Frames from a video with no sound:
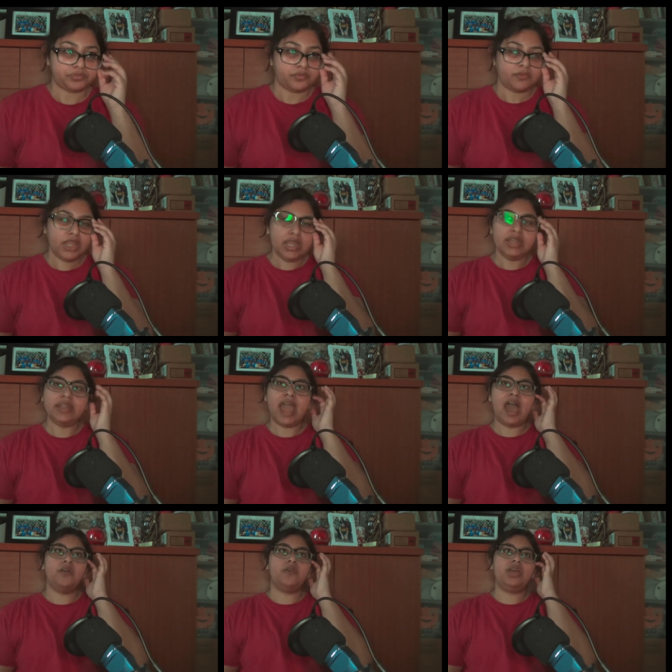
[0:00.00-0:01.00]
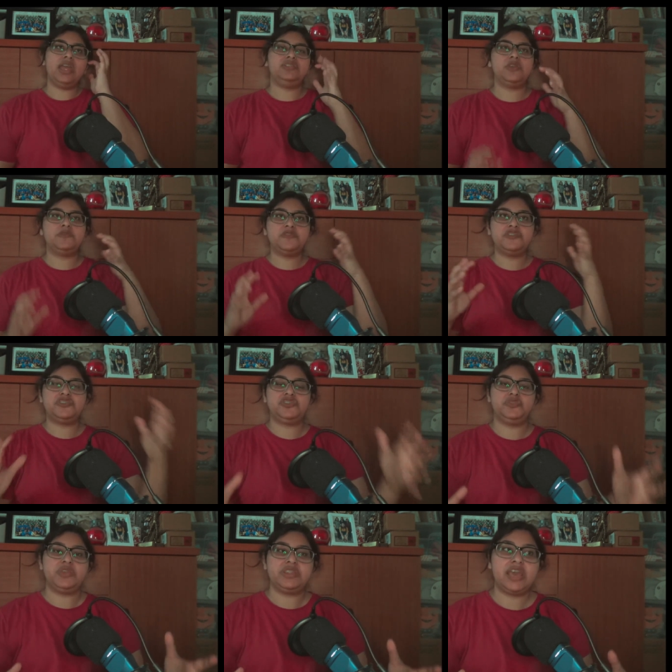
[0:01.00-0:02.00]
Now, in terms of just
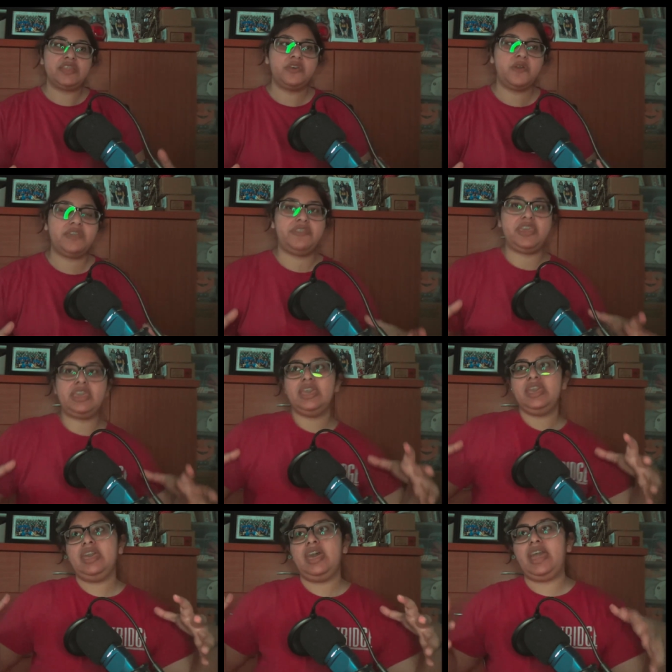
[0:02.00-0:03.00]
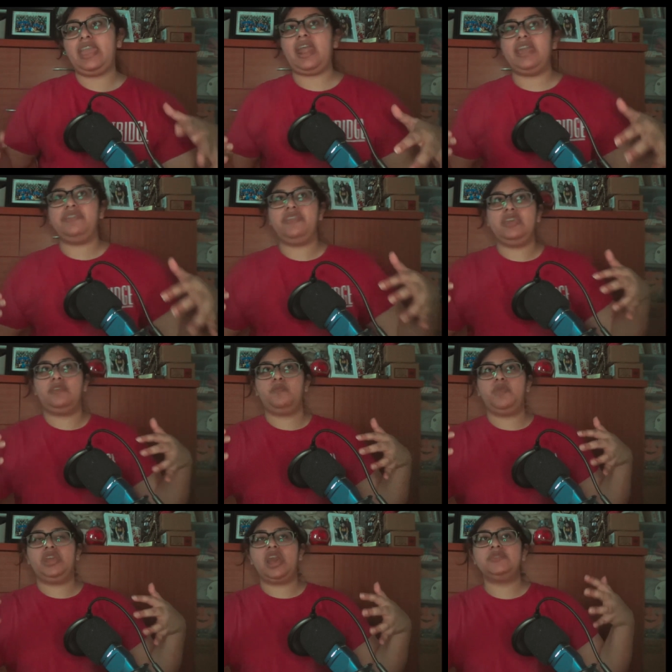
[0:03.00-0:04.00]
doing that, though, I think when
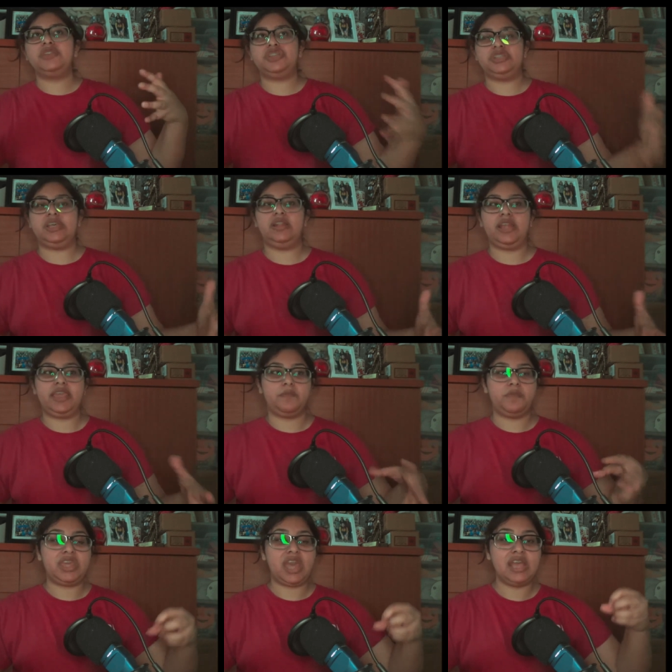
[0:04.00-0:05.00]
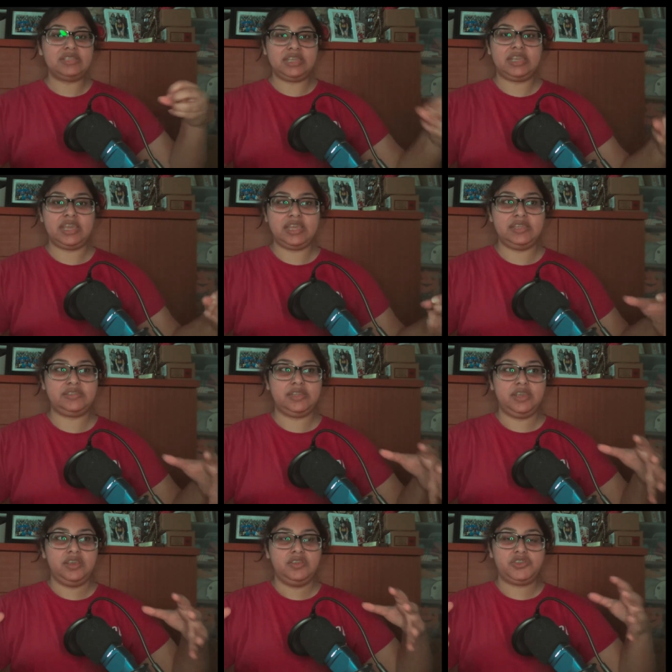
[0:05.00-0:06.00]
it comes to Chazelle, like, because he is
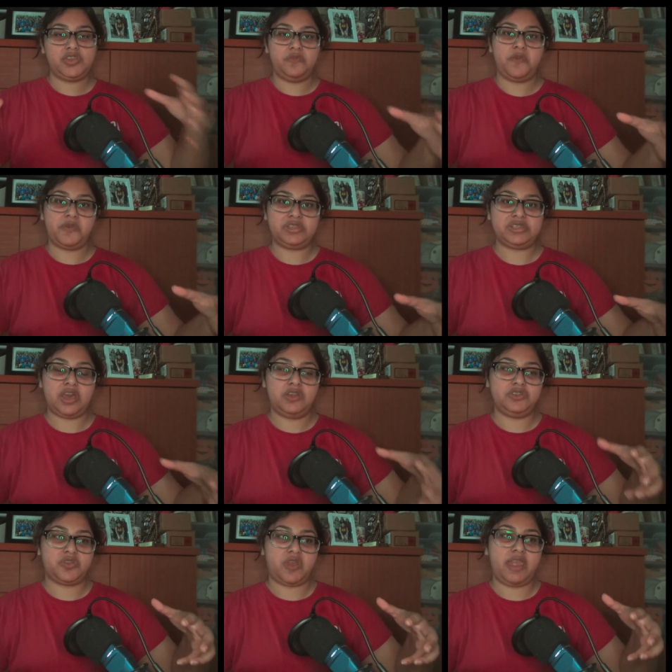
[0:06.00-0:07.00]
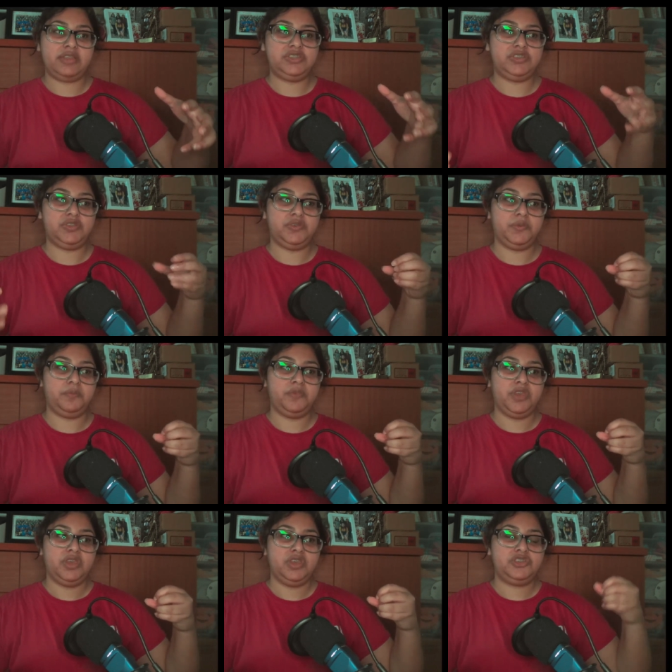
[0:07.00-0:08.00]
so focused on trying to
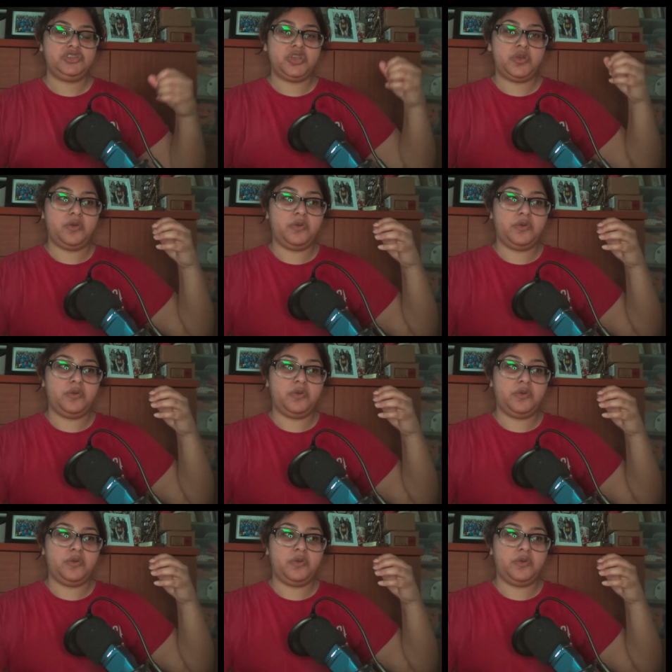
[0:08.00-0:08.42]
show